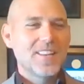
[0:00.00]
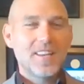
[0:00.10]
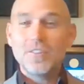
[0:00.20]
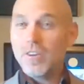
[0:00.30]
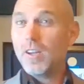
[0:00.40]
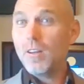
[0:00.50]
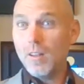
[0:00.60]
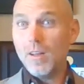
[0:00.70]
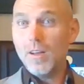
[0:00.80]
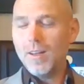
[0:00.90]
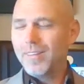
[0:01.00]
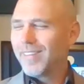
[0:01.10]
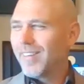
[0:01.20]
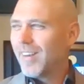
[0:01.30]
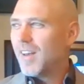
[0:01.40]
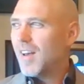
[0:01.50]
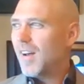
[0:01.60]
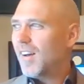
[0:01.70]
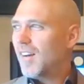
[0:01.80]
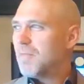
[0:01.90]
They drank a lot
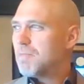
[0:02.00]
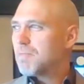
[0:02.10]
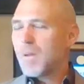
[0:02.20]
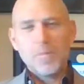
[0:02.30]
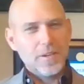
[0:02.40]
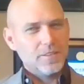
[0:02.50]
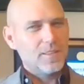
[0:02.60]
compared